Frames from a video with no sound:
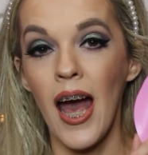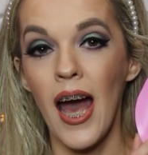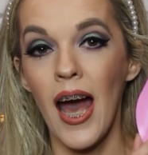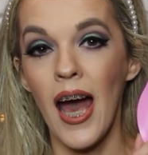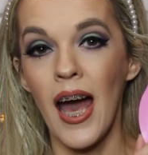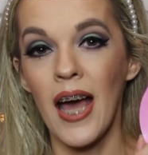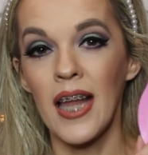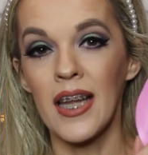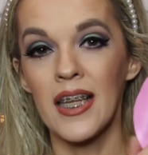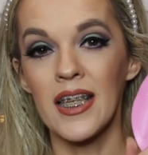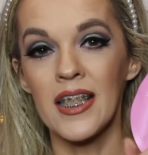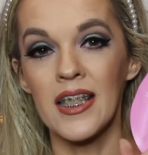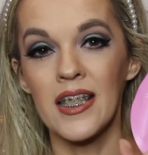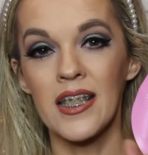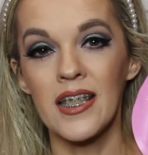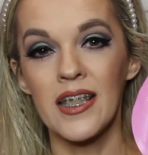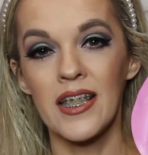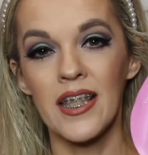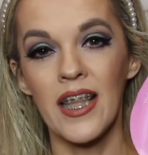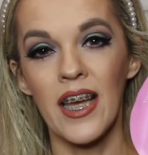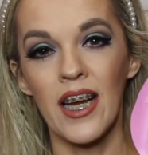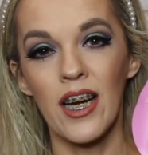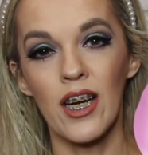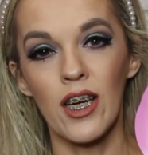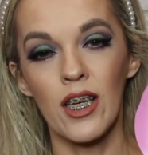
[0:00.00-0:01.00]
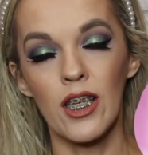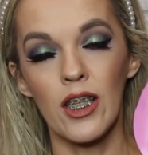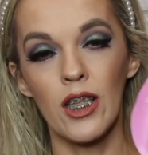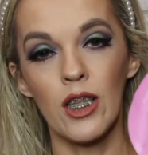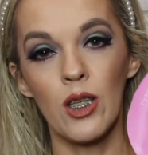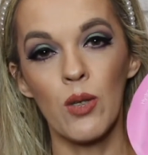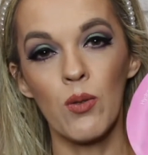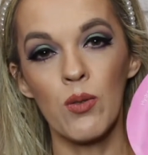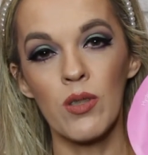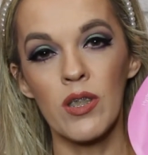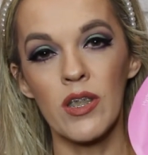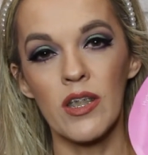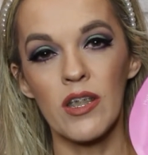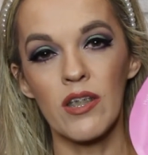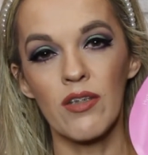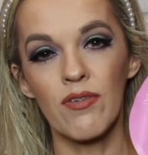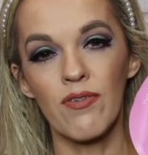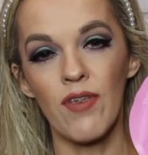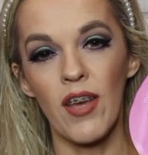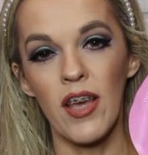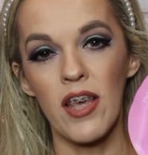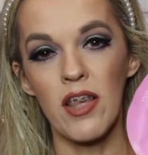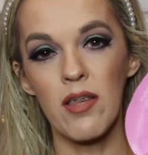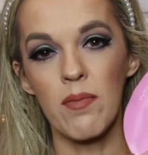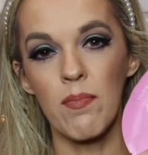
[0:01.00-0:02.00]
and it's their Lotus
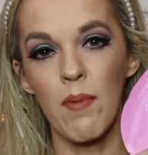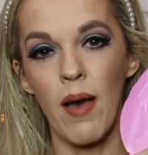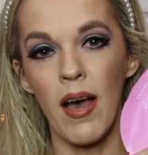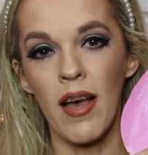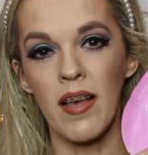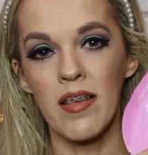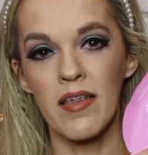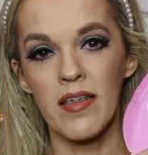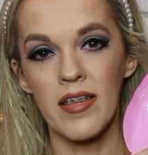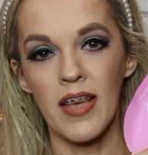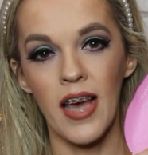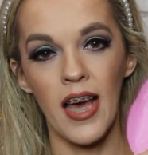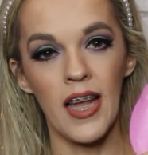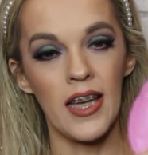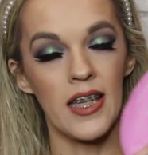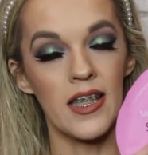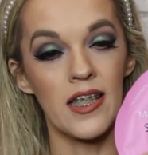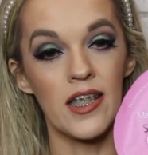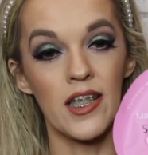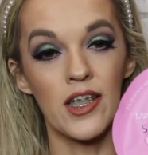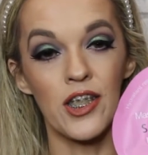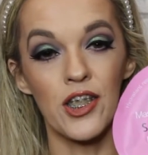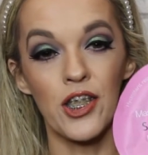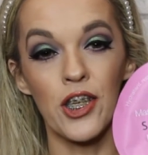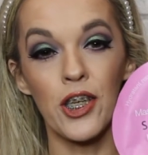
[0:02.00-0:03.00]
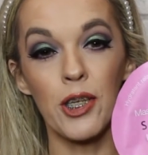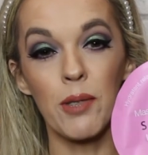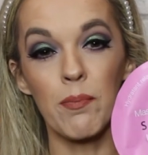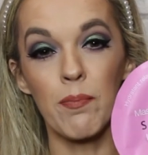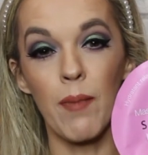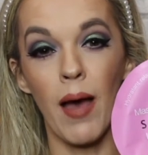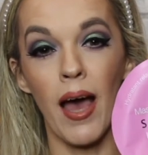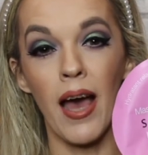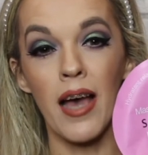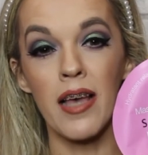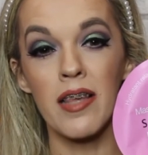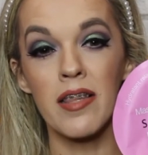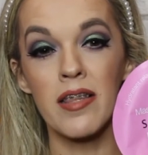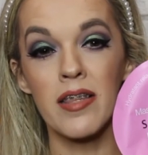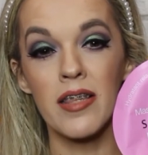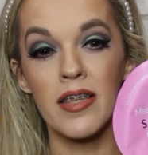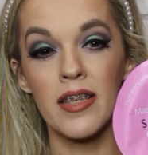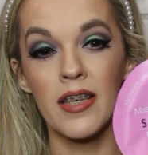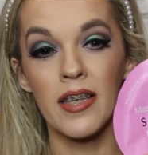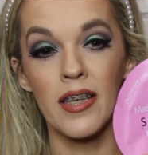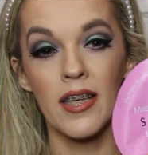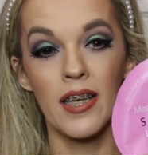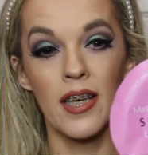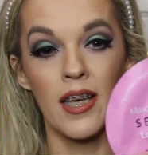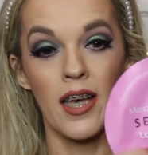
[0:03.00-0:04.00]
face mask, and it's a sheet
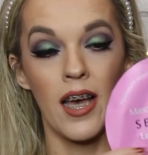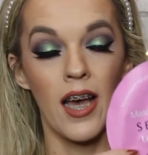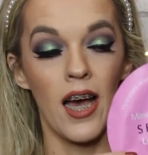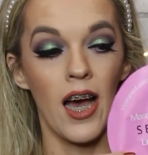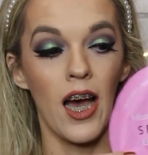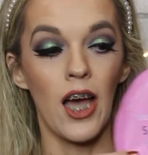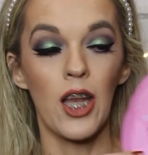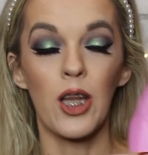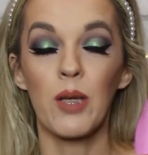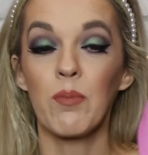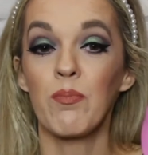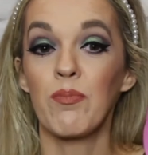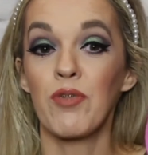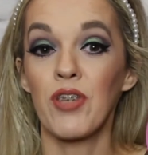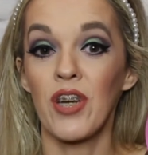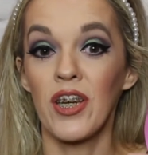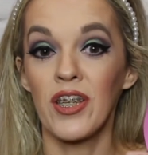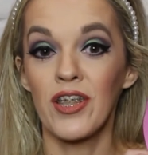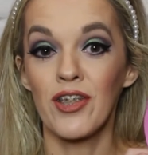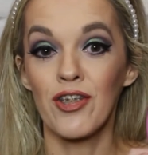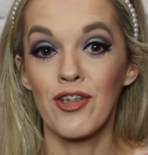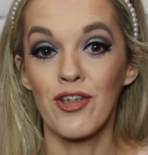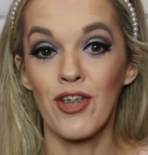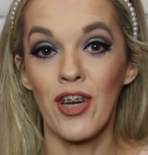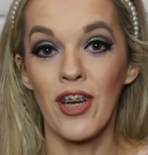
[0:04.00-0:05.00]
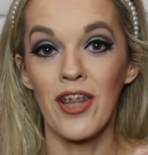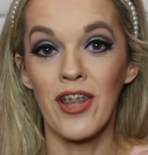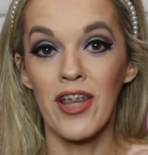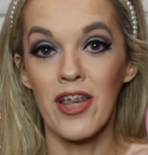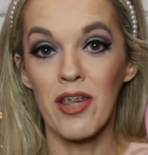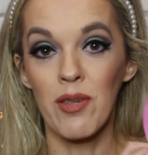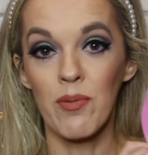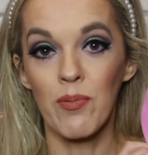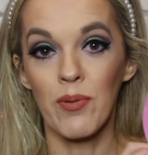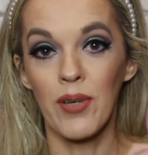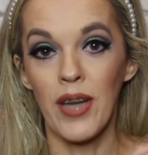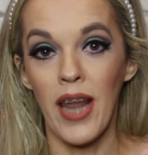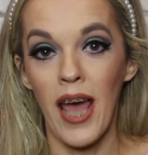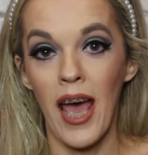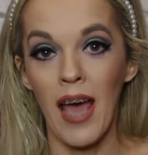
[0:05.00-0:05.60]
mask, and I'm dying to try this one